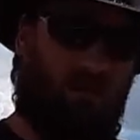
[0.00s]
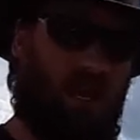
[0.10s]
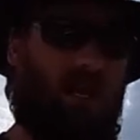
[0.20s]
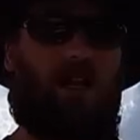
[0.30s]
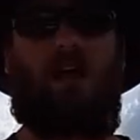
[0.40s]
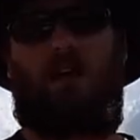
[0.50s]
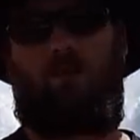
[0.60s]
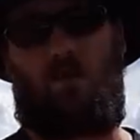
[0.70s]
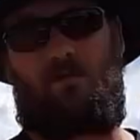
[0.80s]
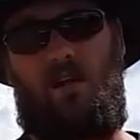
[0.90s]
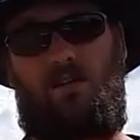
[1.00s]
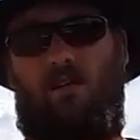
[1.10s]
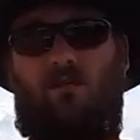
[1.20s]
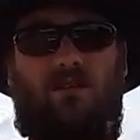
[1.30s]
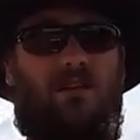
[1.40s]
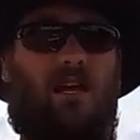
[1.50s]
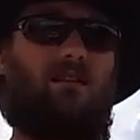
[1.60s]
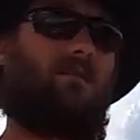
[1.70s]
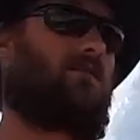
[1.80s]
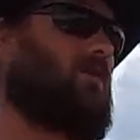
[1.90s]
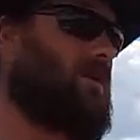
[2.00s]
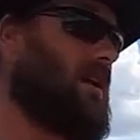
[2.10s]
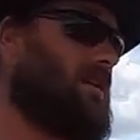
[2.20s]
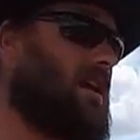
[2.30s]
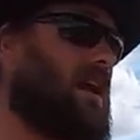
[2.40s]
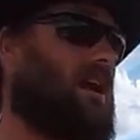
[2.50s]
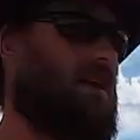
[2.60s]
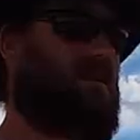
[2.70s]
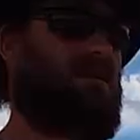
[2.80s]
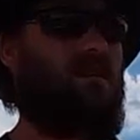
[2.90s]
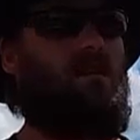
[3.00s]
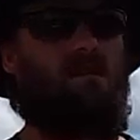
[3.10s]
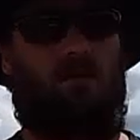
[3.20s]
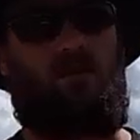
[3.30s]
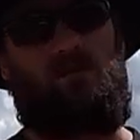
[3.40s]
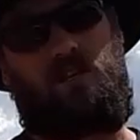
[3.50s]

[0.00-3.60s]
like clockwork, right? They go in a cycle every 28 days. Their